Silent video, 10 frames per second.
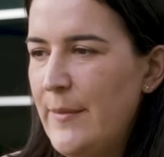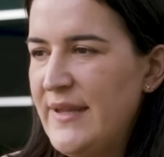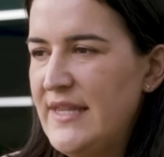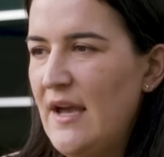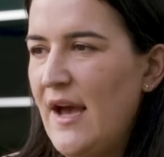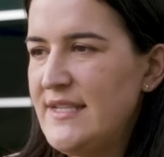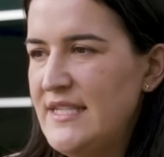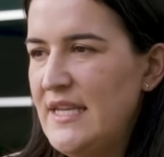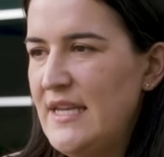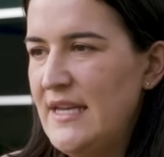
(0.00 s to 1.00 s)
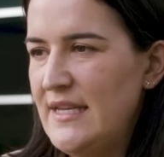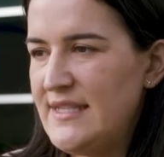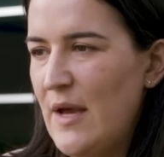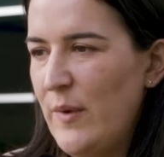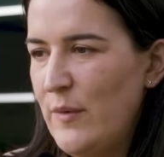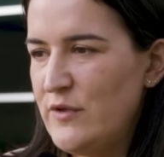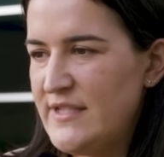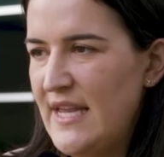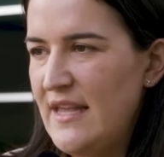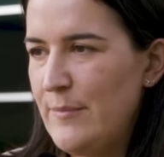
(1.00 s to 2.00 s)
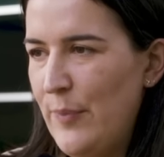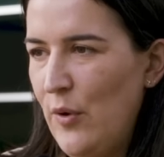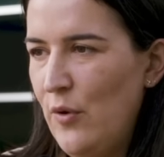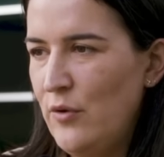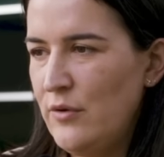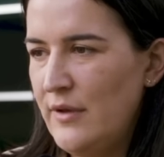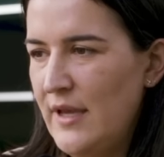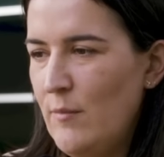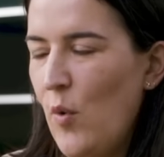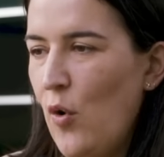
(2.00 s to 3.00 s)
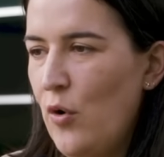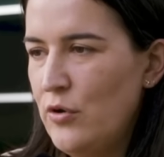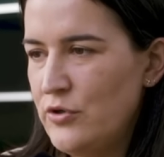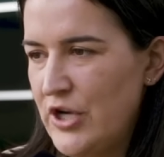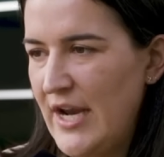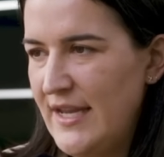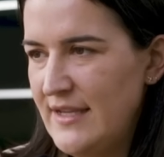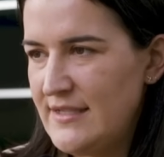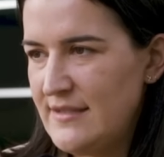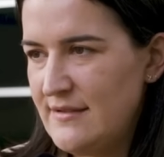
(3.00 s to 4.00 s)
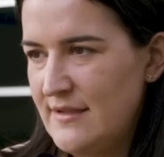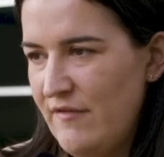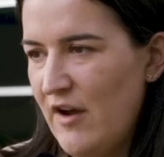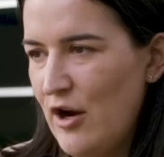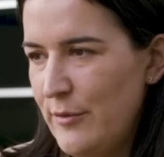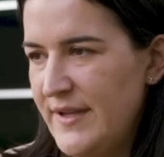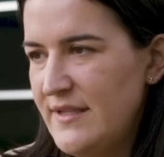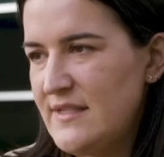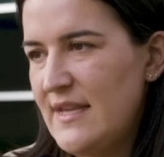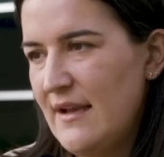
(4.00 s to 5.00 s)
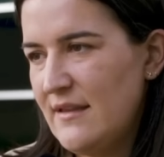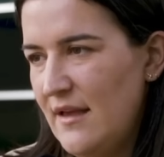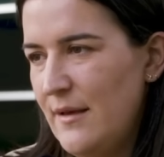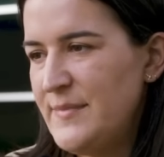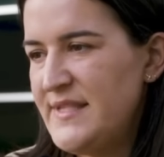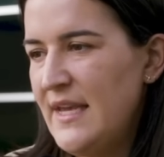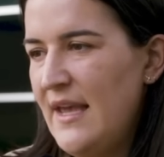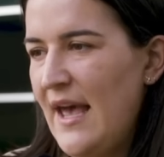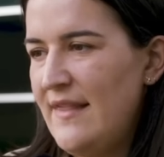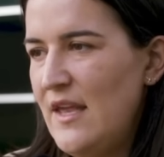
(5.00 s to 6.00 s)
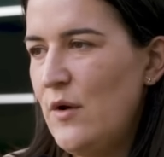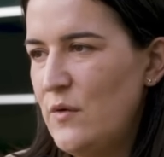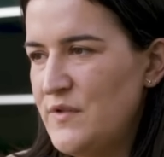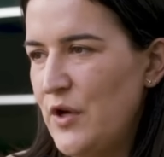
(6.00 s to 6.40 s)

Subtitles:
The idea is that we would see the ball in more trainings environments at clubs and then also